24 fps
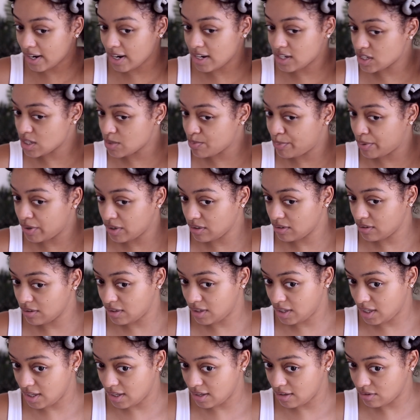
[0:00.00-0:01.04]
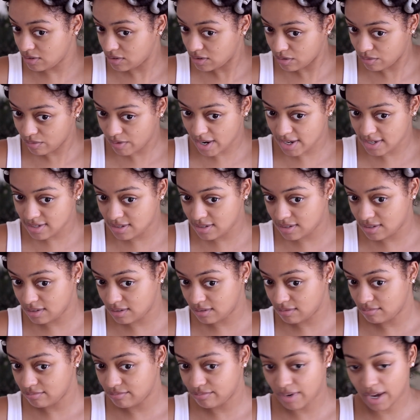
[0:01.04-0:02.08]
then I just put the the rest
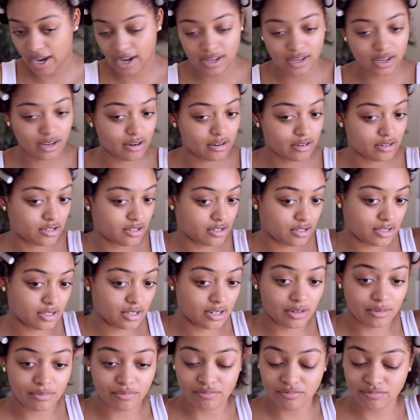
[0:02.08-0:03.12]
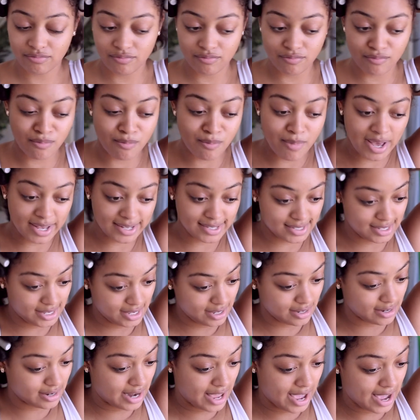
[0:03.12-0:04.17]
back here is just in a
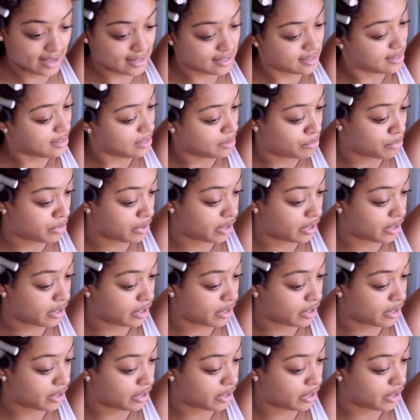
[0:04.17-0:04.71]
messy nasty